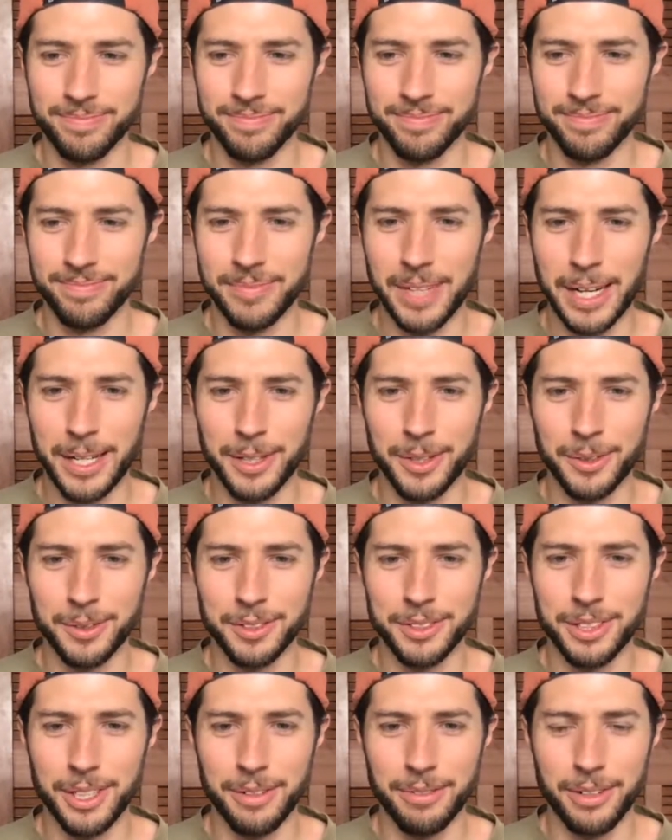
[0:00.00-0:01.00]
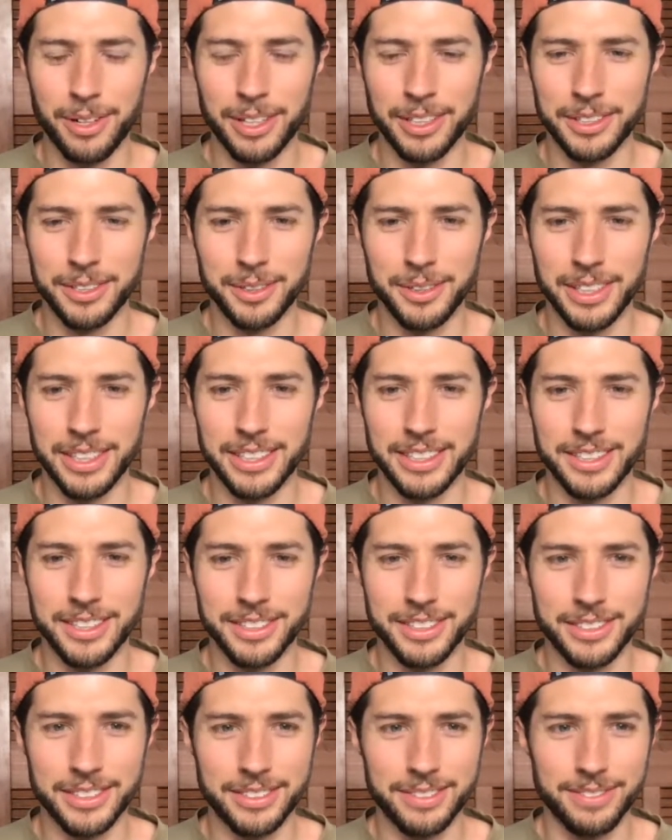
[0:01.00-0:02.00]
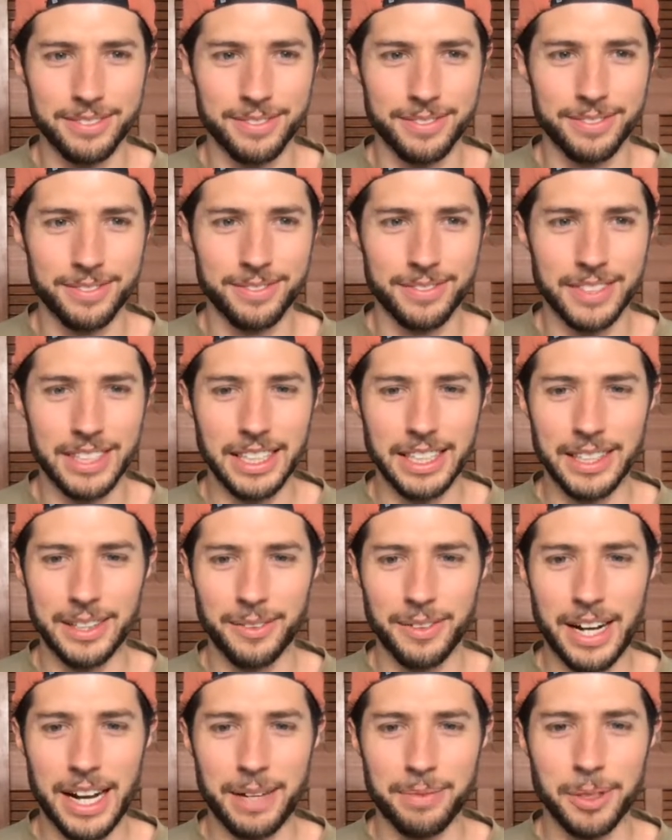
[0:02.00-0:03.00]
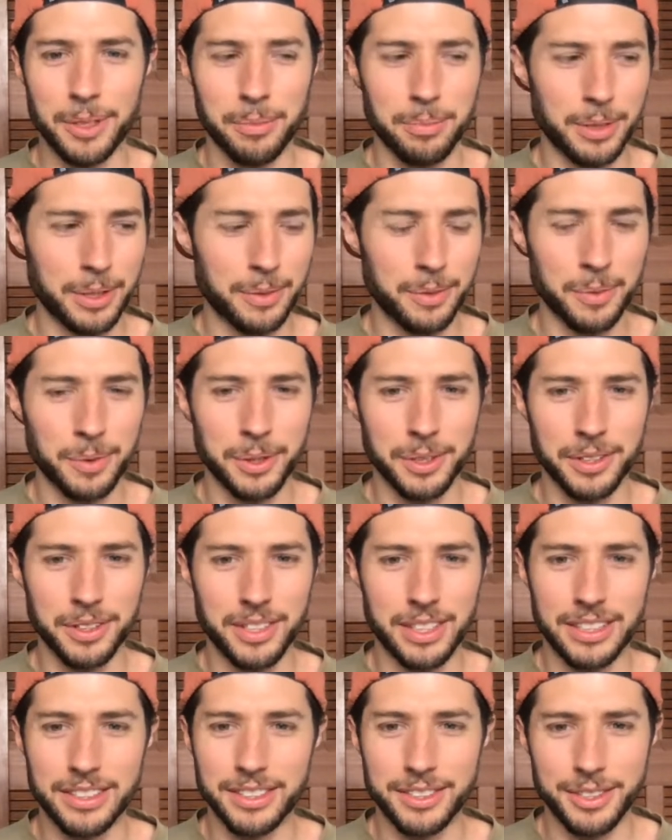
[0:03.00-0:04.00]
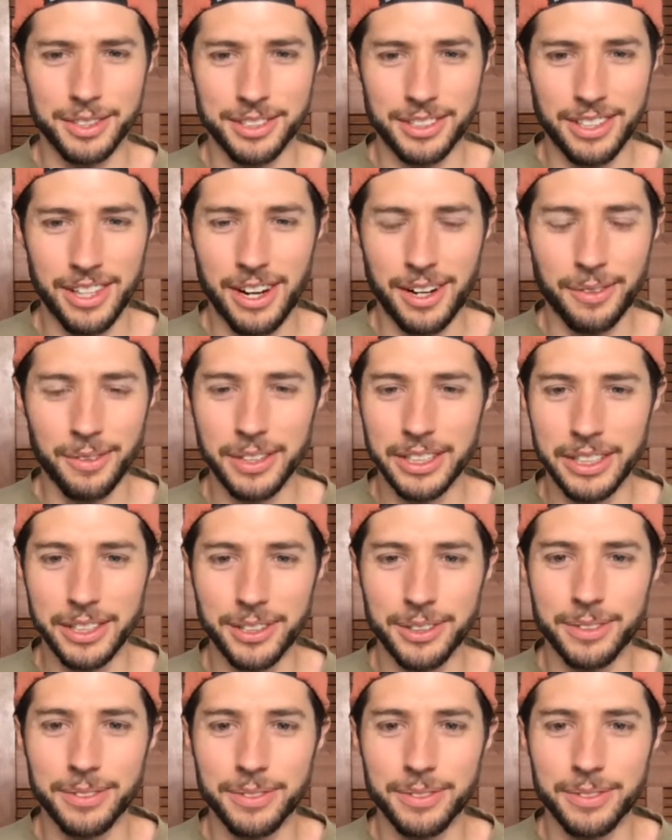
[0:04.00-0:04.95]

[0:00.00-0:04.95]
my own stuff onto it and just getting wrapped up in a world that's just not real,